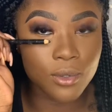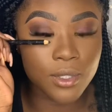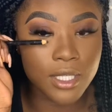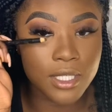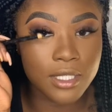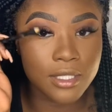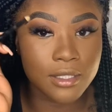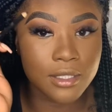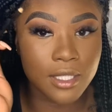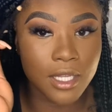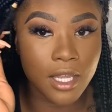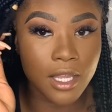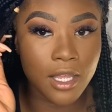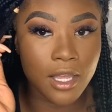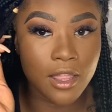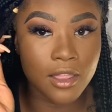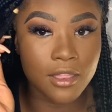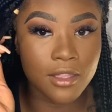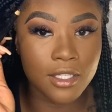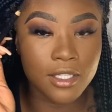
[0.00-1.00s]
is take
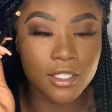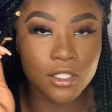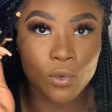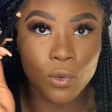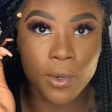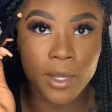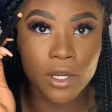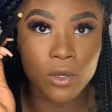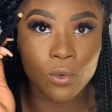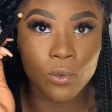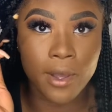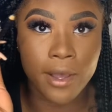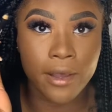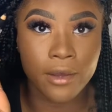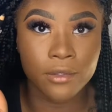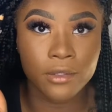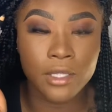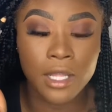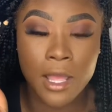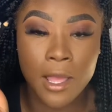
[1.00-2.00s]
this Wet n
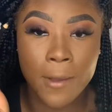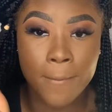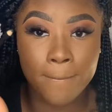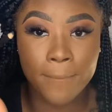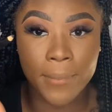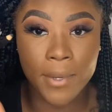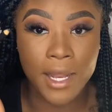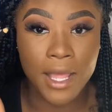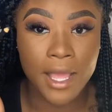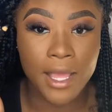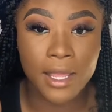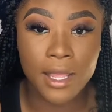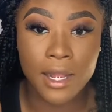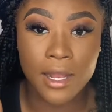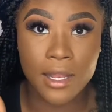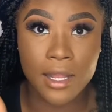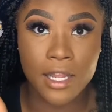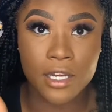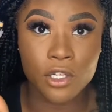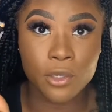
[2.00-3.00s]
Wild black
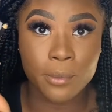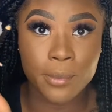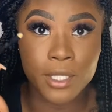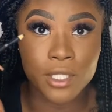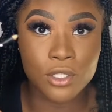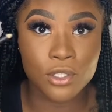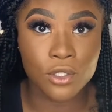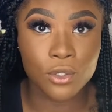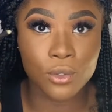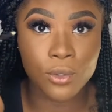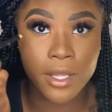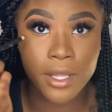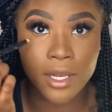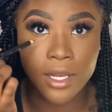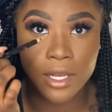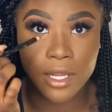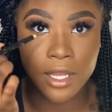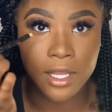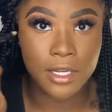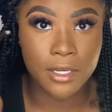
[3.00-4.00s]
liner pencil and
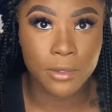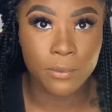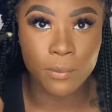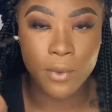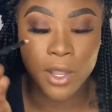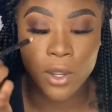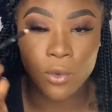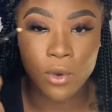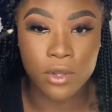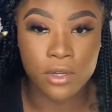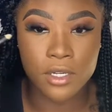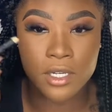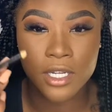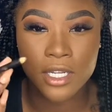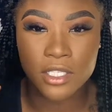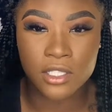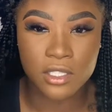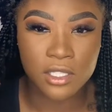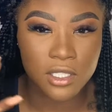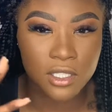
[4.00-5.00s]
line with my waterline
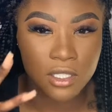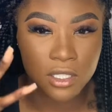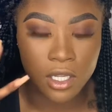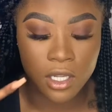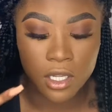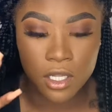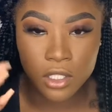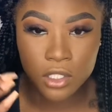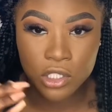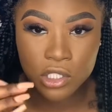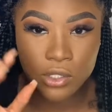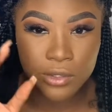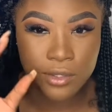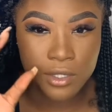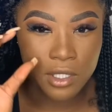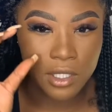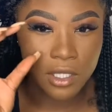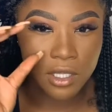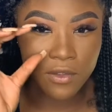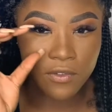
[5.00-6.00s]
just just to
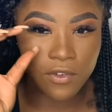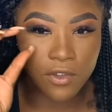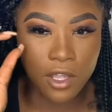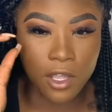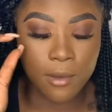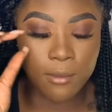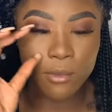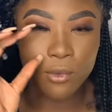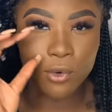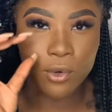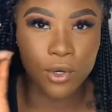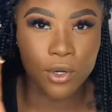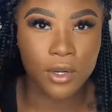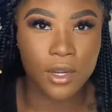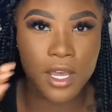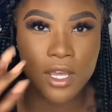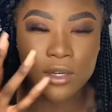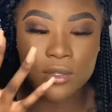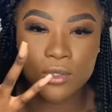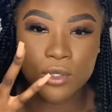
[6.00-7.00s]
give it a more,
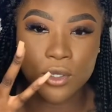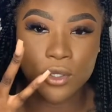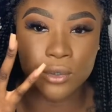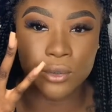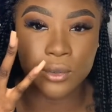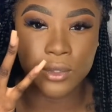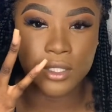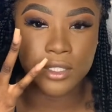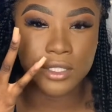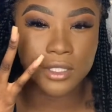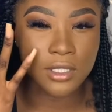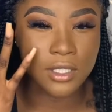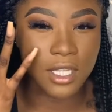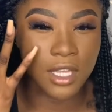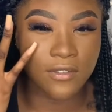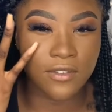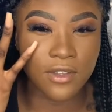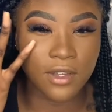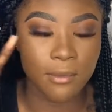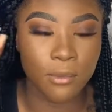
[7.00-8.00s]
I don't know, it just
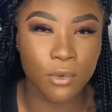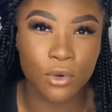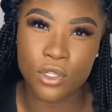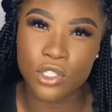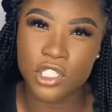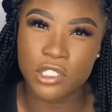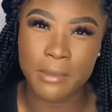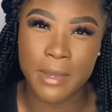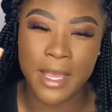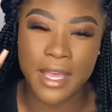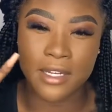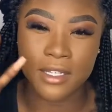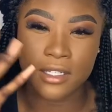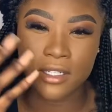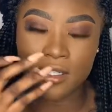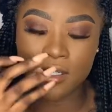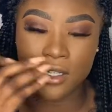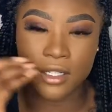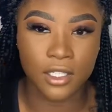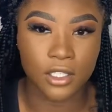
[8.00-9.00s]
gave it a more dramatic
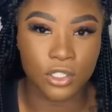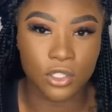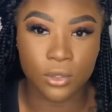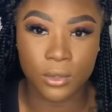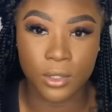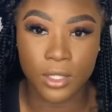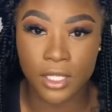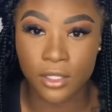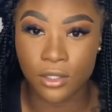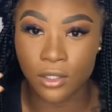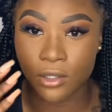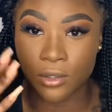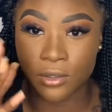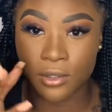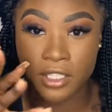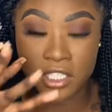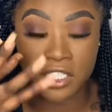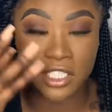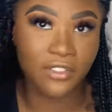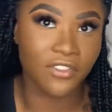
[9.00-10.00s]
look to it. I don't know, I
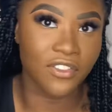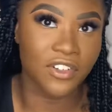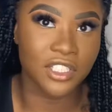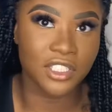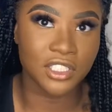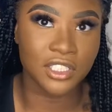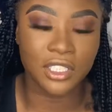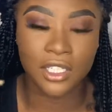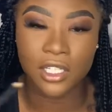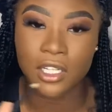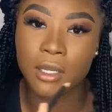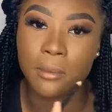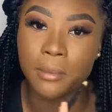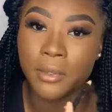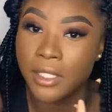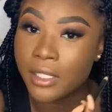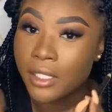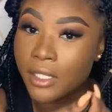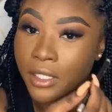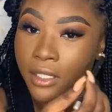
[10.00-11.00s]
just finished it look
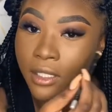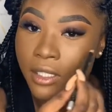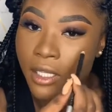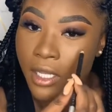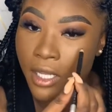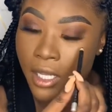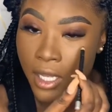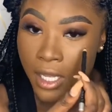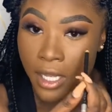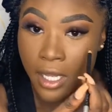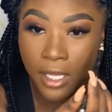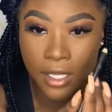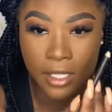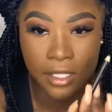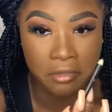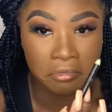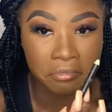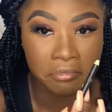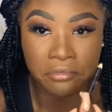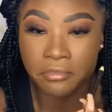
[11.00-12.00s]
completely
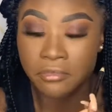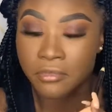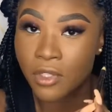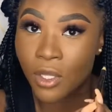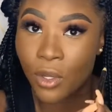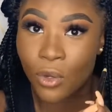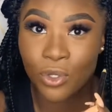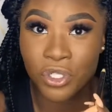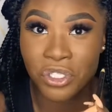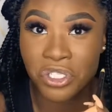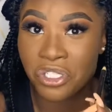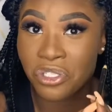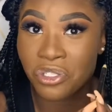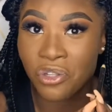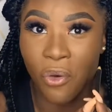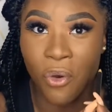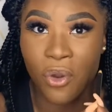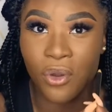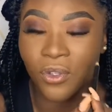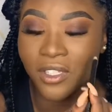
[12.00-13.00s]
and we're just
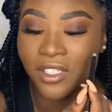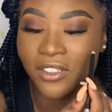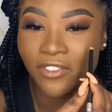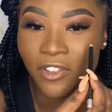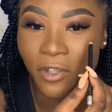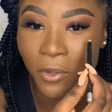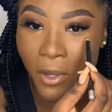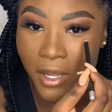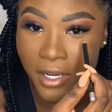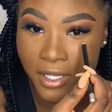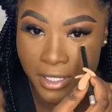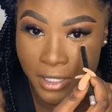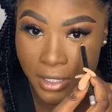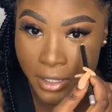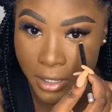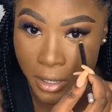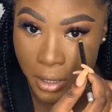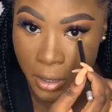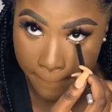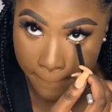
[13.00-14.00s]
going with the flow honestly.